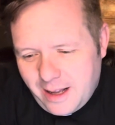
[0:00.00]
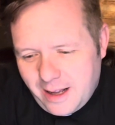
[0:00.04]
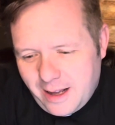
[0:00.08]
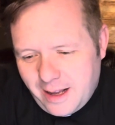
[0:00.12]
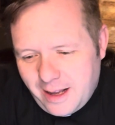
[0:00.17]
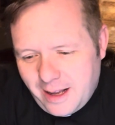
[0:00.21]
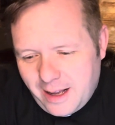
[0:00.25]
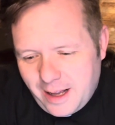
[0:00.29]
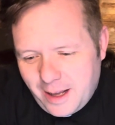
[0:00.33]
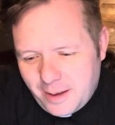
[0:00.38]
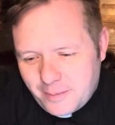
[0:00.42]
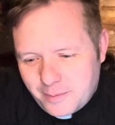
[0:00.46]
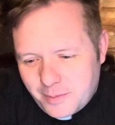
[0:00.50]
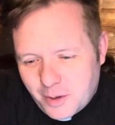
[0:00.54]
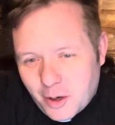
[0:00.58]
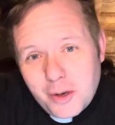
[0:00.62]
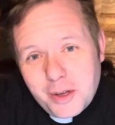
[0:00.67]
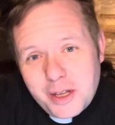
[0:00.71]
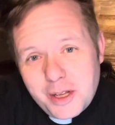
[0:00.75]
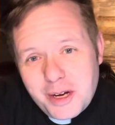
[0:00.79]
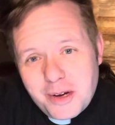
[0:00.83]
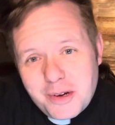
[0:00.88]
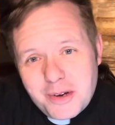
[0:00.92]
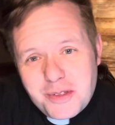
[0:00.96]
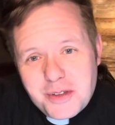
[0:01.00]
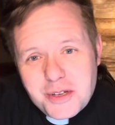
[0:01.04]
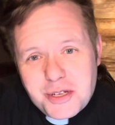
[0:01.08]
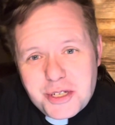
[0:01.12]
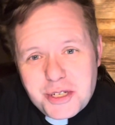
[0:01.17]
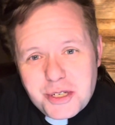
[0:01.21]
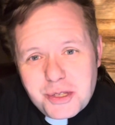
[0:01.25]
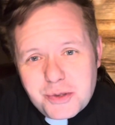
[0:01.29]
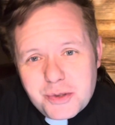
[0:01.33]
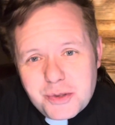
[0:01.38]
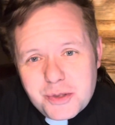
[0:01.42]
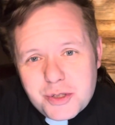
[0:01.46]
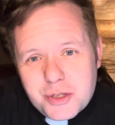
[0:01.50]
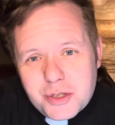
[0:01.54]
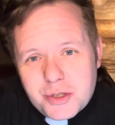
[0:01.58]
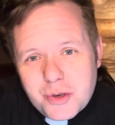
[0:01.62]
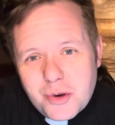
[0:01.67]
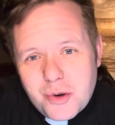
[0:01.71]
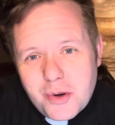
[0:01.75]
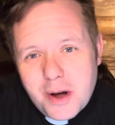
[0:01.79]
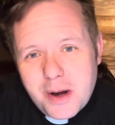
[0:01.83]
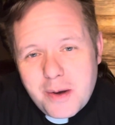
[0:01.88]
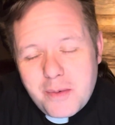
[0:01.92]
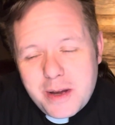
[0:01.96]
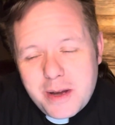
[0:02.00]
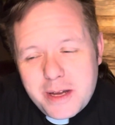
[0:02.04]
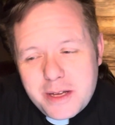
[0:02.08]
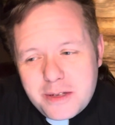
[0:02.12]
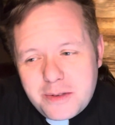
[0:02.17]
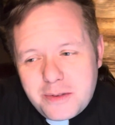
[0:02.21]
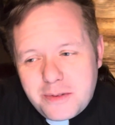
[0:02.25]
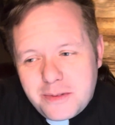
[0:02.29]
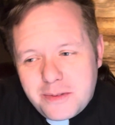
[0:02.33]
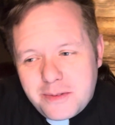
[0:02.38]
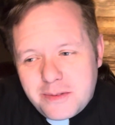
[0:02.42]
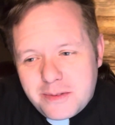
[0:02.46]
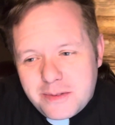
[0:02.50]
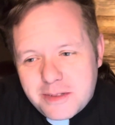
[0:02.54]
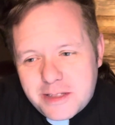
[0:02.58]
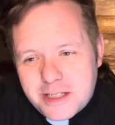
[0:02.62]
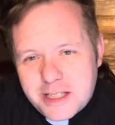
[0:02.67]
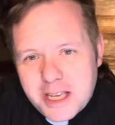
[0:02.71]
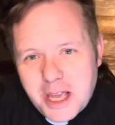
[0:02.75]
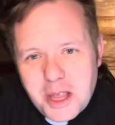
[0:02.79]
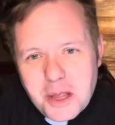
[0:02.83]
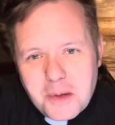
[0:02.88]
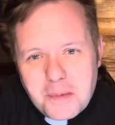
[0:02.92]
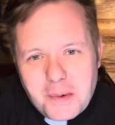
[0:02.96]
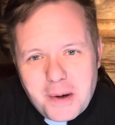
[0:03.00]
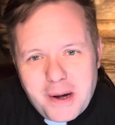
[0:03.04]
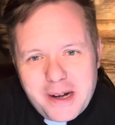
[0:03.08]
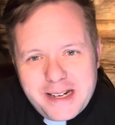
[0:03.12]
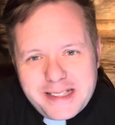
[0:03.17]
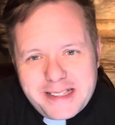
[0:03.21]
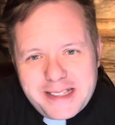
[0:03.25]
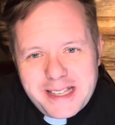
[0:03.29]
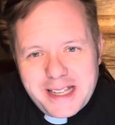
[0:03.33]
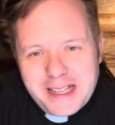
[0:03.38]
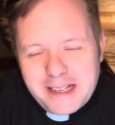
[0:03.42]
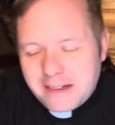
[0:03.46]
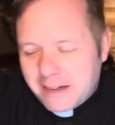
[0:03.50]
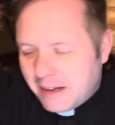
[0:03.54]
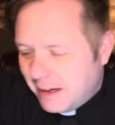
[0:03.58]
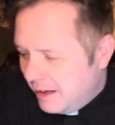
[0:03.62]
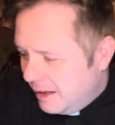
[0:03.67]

Um, earlier in the children's story, we celebrated that